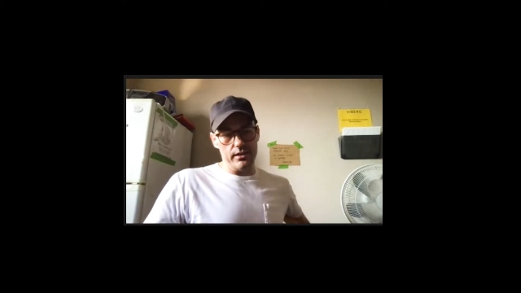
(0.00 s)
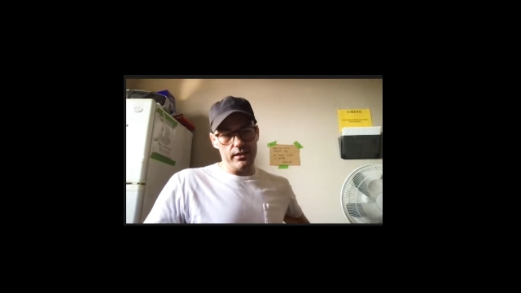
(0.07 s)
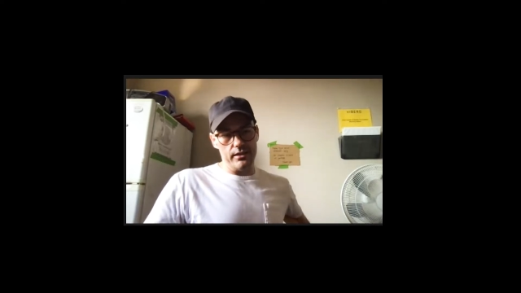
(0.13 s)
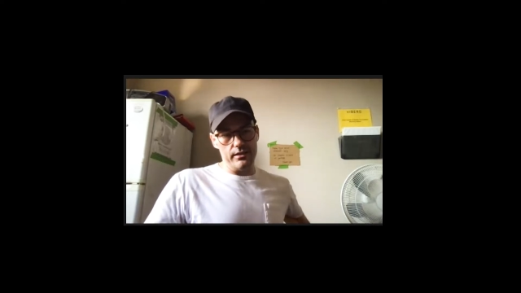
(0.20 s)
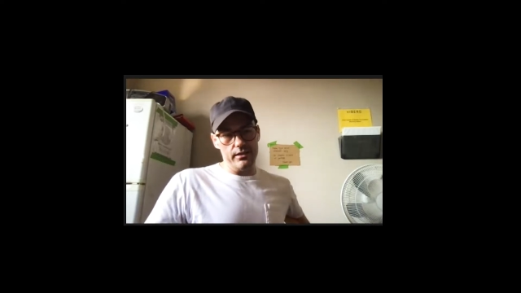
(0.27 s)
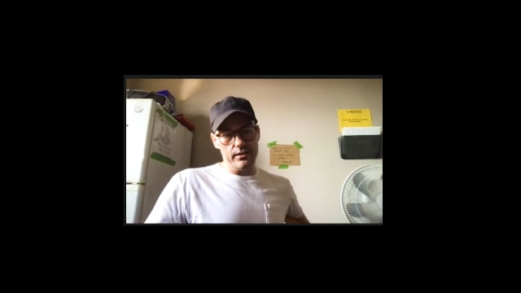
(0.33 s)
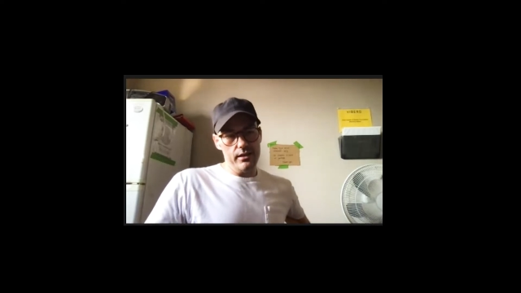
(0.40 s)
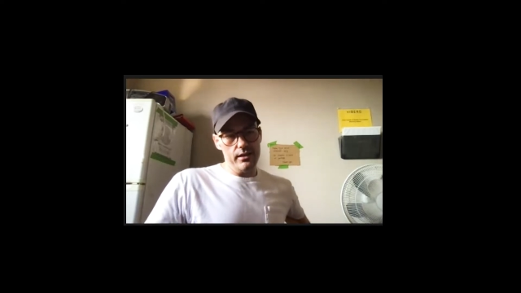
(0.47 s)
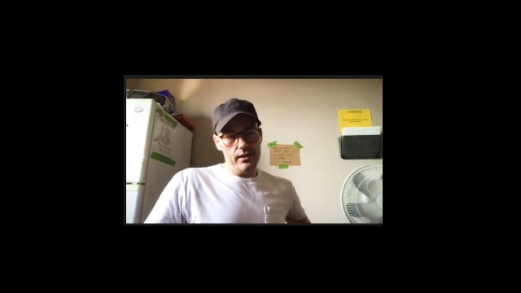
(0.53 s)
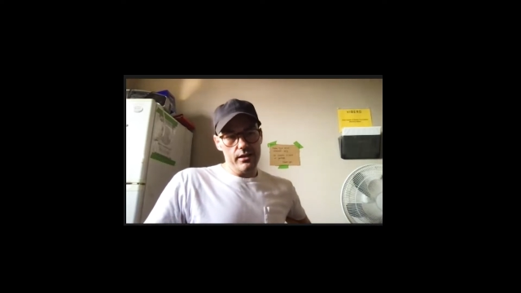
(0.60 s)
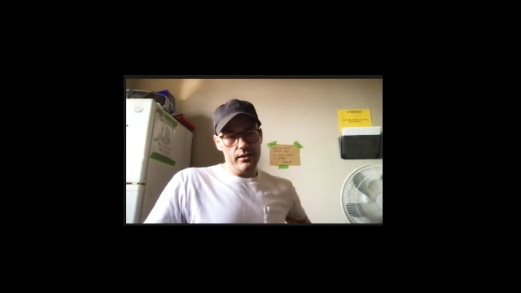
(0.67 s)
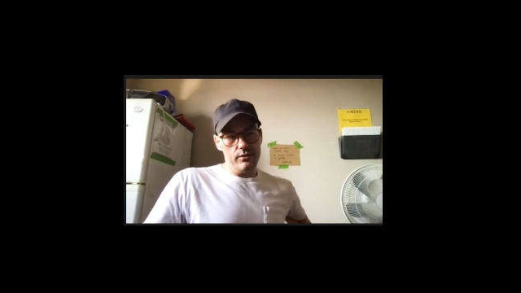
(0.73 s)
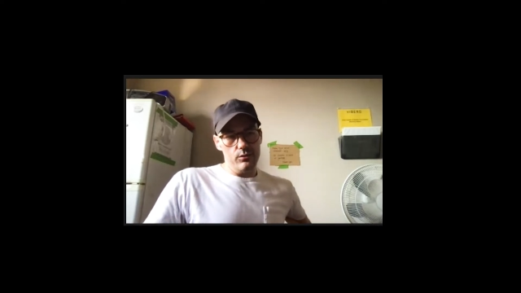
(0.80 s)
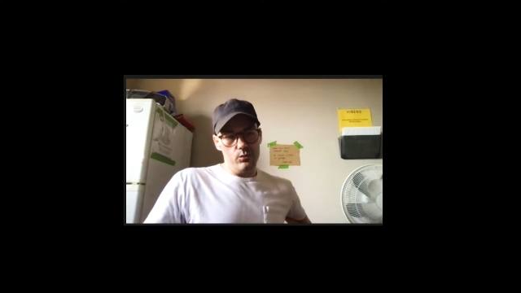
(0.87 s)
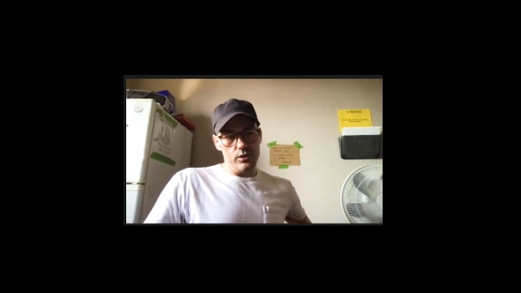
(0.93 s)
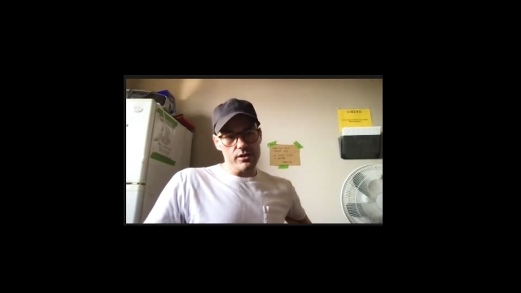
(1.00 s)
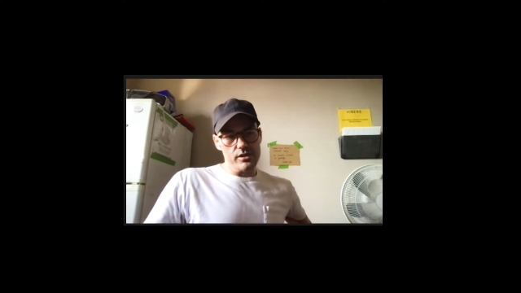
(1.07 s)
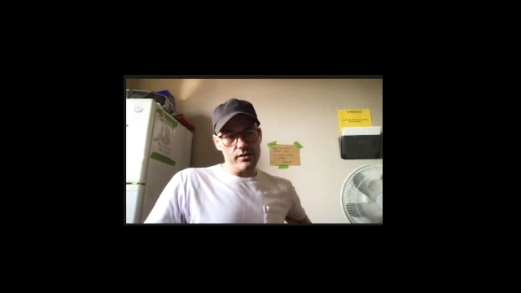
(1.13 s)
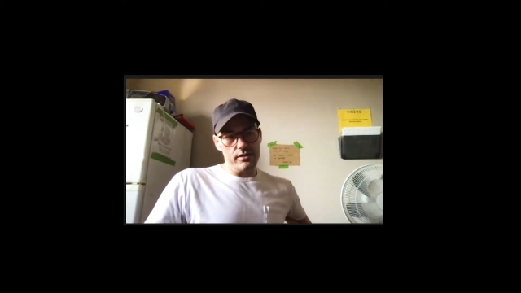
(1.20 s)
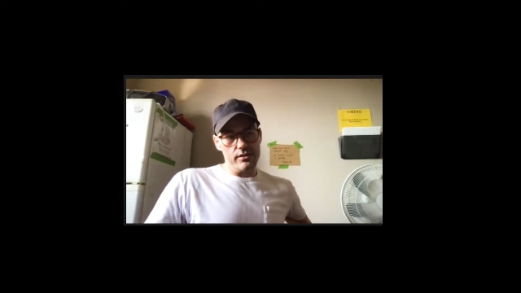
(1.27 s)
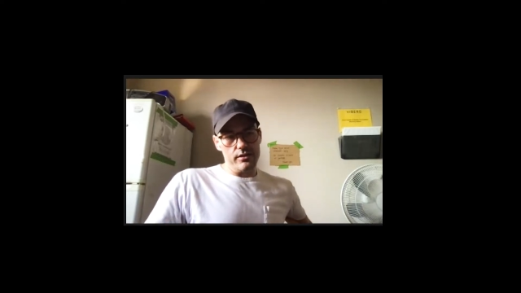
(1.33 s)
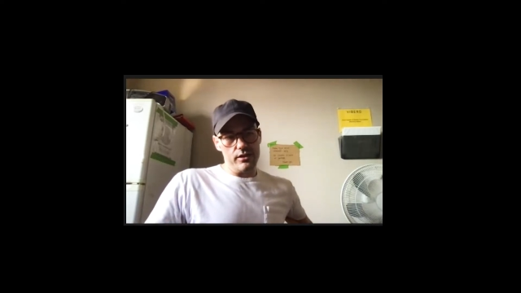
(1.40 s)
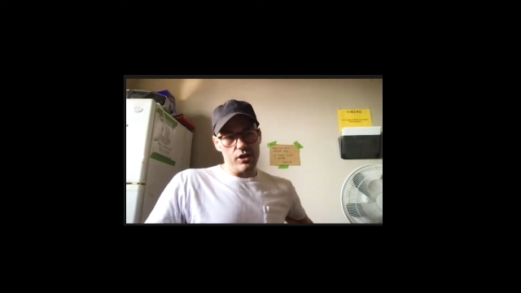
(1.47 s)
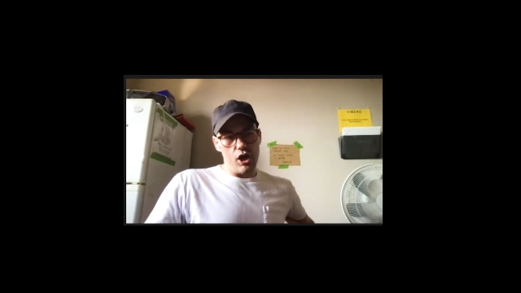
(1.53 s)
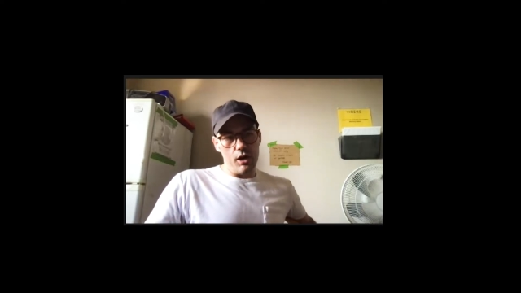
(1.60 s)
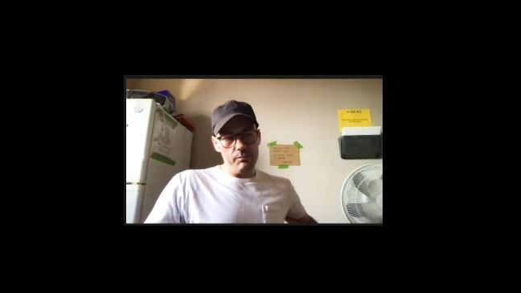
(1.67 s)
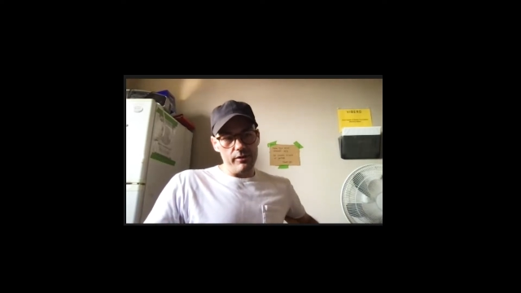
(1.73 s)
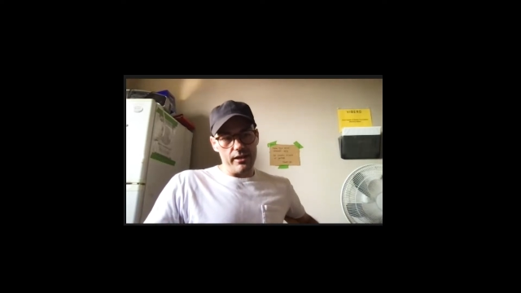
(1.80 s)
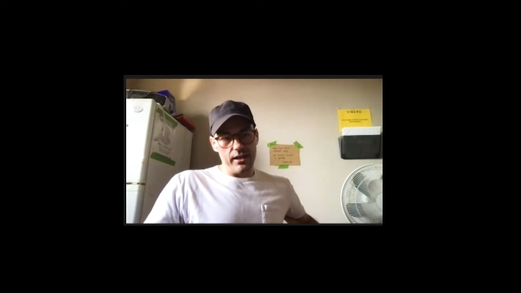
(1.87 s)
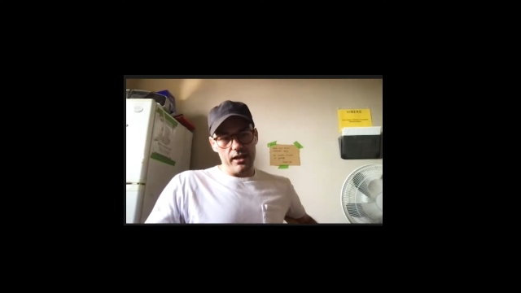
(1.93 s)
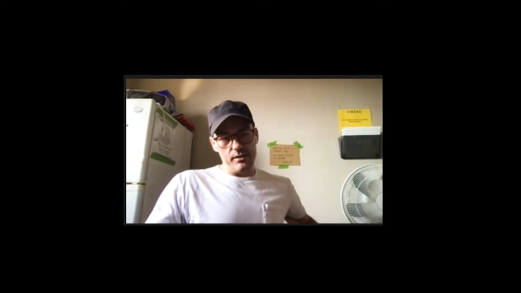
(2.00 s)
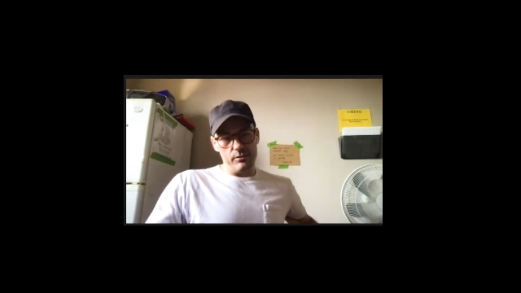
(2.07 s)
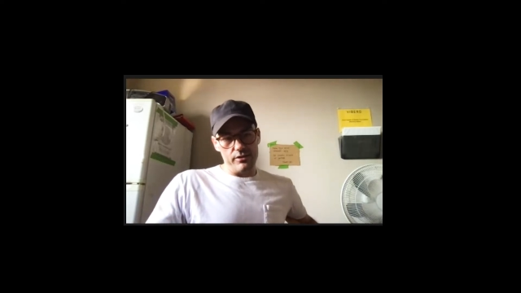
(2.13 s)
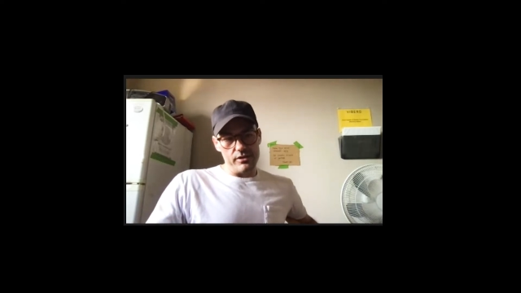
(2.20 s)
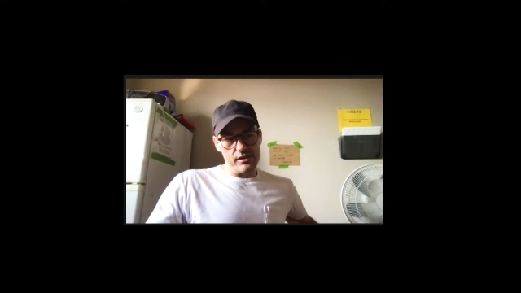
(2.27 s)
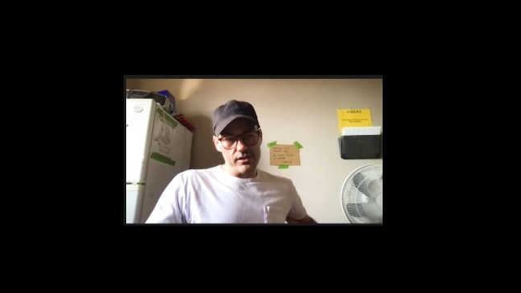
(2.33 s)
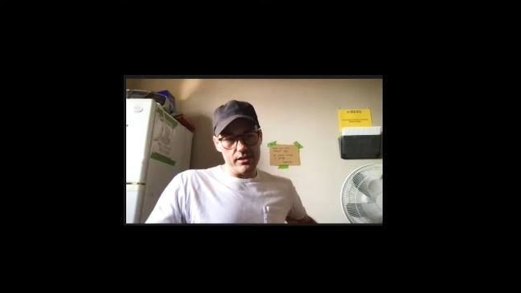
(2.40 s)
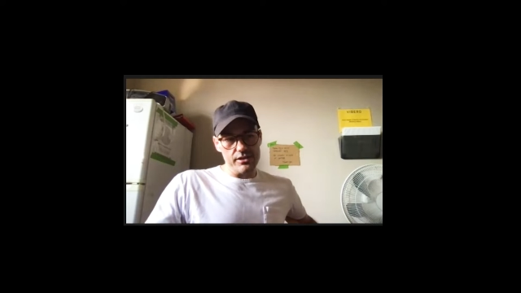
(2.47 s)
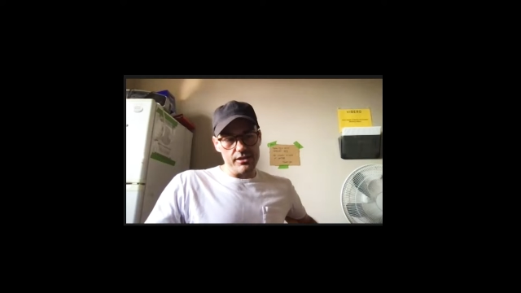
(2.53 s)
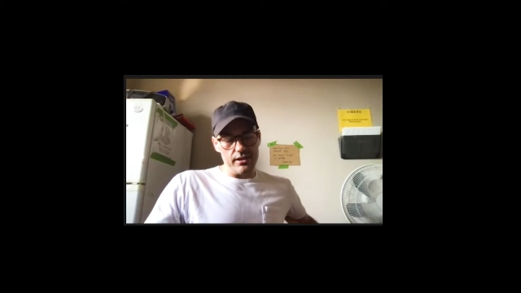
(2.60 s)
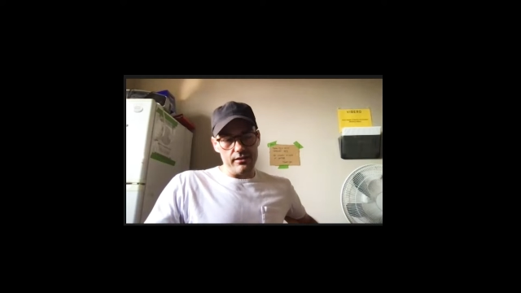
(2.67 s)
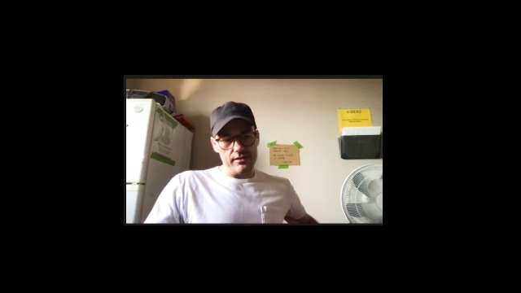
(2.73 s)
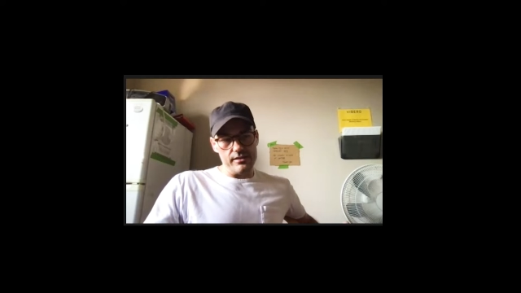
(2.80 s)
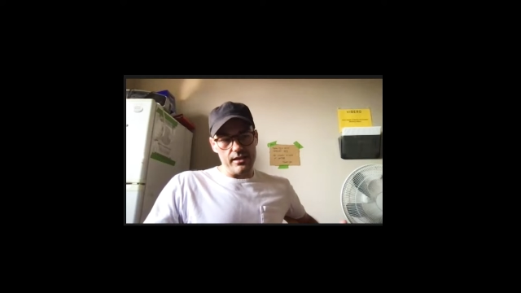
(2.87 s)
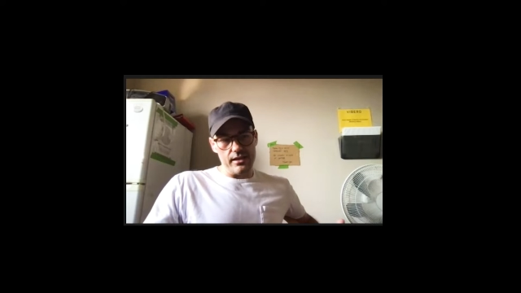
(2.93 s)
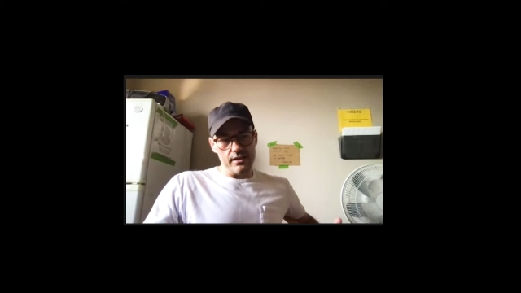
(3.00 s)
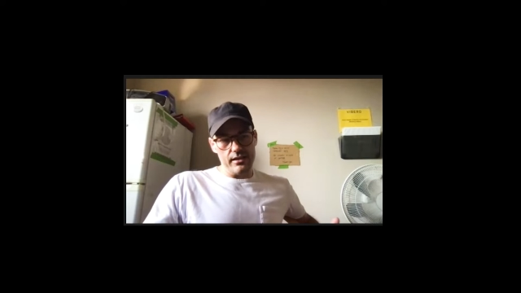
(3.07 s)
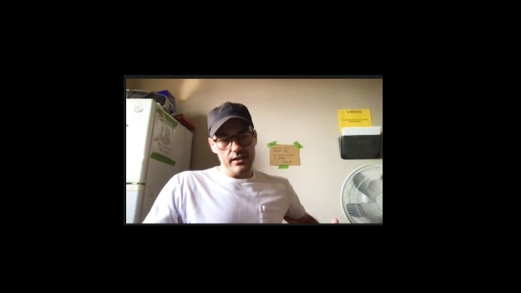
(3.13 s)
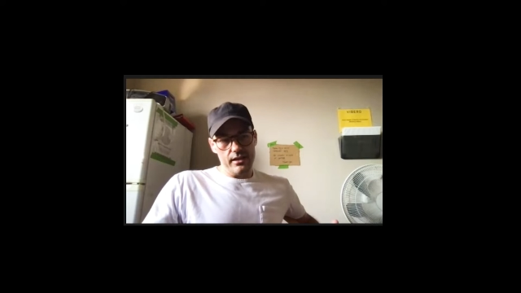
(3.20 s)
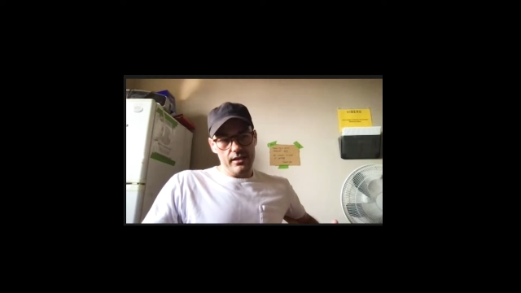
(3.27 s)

And what's complicated about the Stitchdown is that